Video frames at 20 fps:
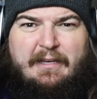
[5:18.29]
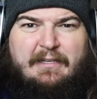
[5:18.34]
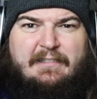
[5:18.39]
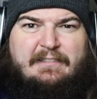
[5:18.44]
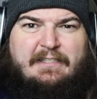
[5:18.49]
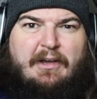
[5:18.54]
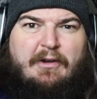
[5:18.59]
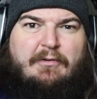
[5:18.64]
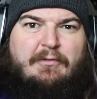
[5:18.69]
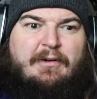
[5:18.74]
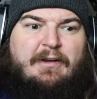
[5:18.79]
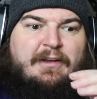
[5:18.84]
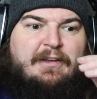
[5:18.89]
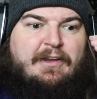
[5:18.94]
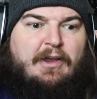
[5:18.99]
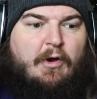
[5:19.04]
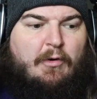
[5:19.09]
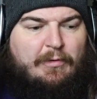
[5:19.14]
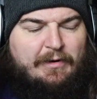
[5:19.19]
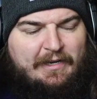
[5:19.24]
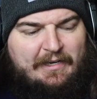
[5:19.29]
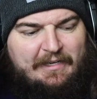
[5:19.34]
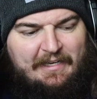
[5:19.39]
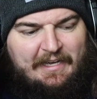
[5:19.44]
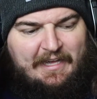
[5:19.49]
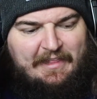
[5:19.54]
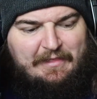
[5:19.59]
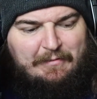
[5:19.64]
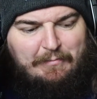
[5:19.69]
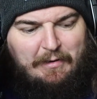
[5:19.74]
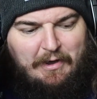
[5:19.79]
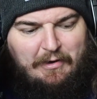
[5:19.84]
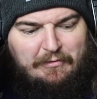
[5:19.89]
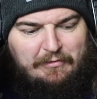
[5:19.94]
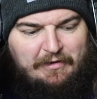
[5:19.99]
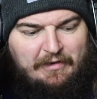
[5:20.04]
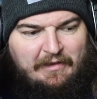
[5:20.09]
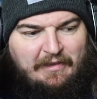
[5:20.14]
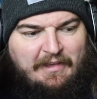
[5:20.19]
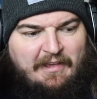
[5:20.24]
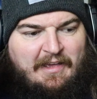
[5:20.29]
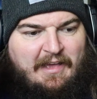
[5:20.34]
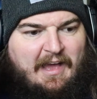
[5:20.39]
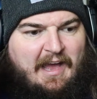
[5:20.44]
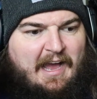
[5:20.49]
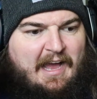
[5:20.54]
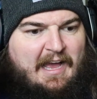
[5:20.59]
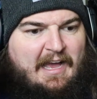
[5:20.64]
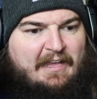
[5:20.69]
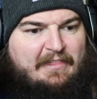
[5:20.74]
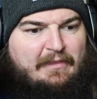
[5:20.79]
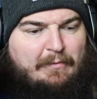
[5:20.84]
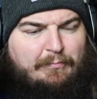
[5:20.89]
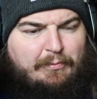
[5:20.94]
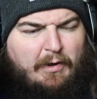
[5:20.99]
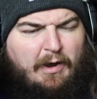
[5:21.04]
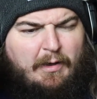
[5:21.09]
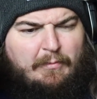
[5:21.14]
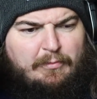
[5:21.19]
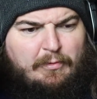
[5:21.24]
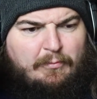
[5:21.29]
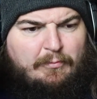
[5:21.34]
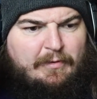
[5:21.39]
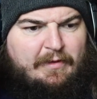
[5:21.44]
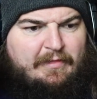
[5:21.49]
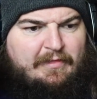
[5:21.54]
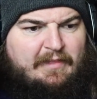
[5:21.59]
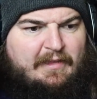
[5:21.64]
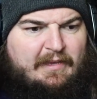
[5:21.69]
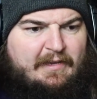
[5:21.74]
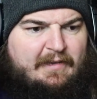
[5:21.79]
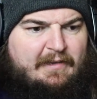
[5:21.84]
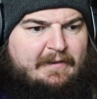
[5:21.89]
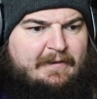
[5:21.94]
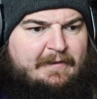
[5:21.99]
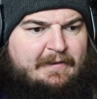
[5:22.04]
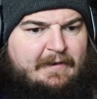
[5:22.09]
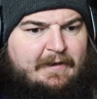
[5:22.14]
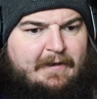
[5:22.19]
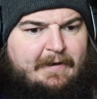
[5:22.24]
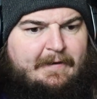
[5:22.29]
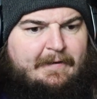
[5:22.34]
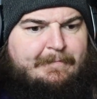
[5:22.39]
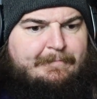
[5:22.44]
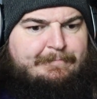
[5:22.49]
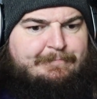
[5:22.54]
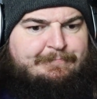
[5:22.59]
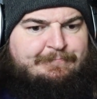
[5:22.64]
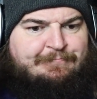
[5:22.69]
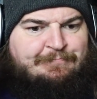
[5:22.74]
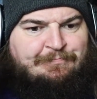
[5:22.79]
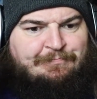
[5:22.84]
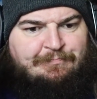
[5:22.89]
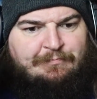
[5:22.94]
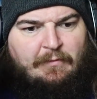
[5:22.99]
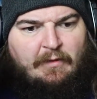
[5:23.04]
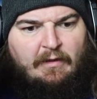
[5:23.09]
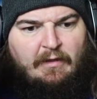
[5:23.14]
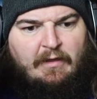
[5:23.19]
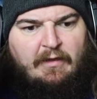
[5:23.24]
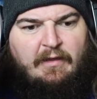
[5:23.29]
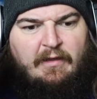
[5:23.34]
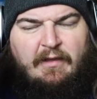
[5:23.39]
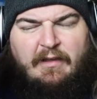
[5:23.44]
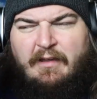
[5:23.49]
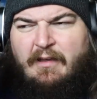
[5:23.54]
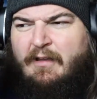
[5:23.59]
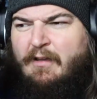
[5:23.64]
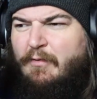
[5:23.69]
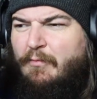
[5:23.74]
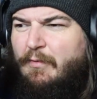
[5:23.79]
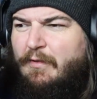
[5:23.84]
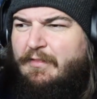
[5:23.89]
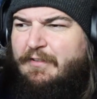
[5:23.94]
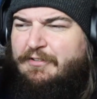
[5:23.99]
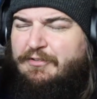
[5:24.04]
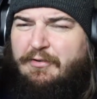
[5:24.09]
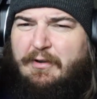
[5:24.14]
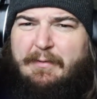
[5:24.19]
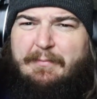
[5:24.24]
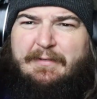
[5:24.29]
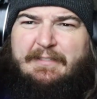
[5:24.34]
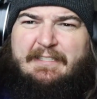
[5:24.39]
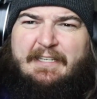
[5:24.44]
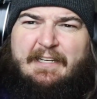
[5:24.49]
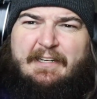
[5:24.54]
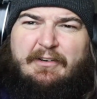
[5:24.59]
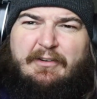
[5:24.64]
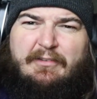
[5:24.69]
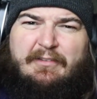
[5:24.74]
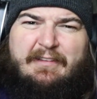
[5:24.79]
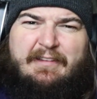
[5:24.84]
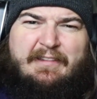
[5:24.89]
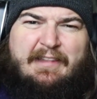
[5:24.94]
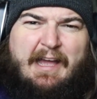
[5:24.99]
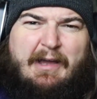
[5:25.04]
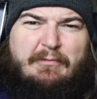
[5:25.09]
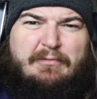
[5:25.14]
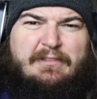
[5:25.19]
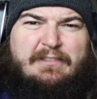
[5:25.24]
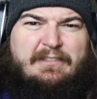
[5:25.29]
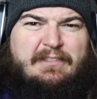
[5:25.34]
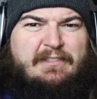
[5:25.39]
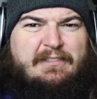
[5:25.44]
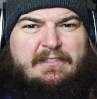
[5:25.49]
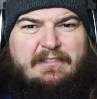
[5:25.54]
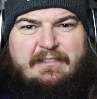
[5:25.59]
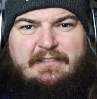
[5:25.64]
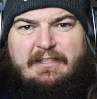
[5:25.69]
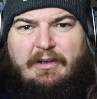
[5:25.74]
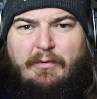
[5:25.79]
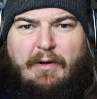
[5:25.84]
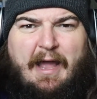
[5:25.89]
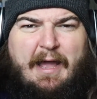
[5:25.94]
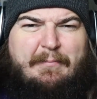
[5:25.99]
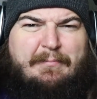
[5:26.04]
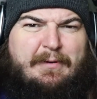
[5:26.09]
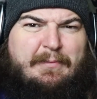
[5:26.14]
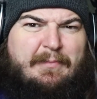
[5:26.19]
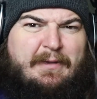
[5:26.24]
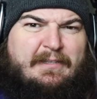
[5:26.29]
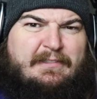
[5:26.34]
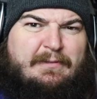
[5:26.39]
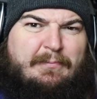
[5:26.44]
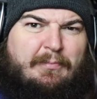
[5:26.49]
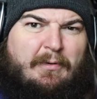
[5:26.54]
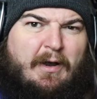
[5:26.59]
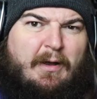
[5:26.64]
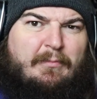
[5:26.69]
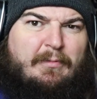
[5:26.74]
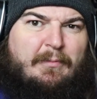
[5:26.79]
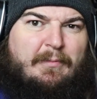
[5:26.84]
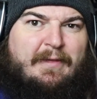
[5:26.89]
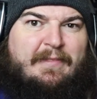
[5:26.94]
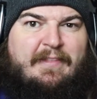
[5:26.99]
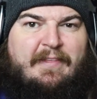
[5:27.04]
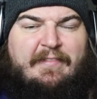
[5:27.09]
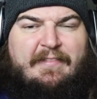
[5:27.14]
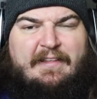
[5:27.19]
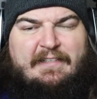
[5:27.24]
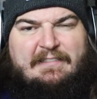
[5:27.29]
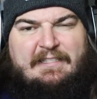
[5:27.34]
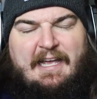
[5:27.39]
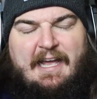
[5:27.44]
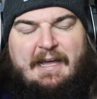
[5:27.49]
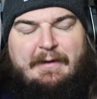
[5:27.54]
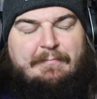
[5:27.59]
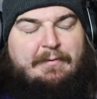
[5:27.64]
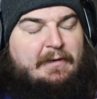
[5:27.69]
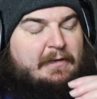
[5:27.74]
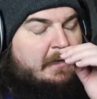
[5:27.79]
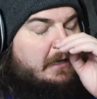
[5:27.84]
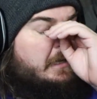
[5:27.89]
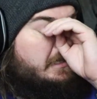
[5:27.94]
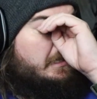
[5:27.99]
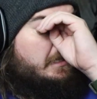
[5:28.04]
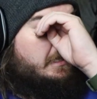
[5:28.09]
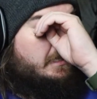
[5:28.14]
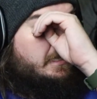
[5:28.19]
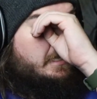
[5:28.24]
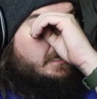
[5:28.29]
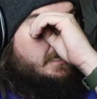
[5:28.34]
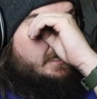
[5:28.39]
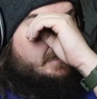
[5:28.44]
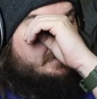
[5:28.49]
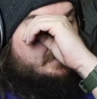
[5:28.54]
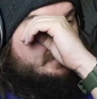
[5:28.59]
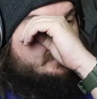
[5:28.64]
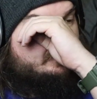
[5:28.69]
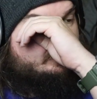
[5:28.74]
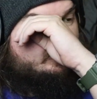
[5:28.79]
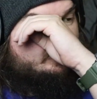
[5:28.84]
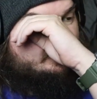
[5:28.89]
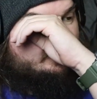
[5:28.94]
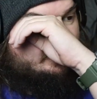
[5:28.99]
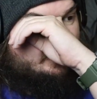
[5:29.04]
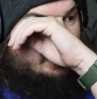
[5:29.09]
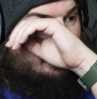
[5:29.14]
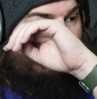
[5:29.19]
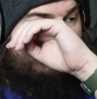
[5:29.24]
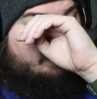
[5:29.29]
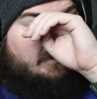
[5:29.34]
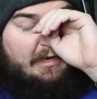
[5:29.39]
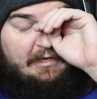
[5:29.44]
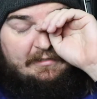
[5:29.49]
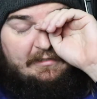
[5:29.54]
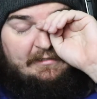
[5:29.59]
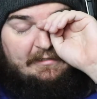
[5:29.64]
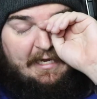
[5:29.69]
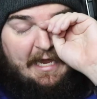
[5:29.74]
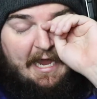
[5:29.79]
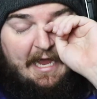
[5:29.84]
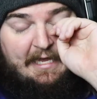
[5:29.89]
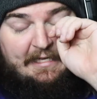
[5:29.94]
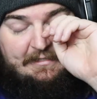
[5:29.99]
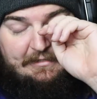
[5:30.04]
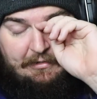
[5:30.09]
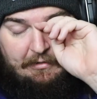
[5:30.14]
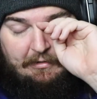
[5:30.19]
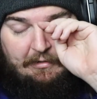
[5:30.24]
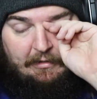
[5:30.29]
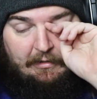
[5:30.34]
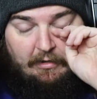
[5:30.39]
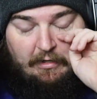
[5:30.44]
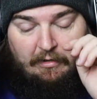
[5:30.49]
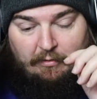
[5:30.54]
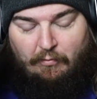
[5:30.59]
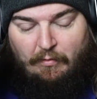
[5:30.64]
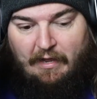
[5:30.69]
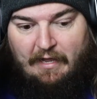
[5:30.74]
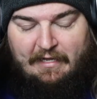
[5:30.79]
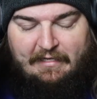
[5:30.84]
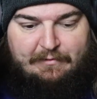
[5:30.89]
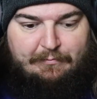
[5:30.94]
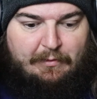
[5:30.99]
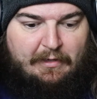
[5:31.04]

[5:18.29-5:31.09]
So going in and getting the boat, I had the problem with the trim and tail. That was just so happened to me as a problem. And then this happened. And this was a disaster in a lot of ways.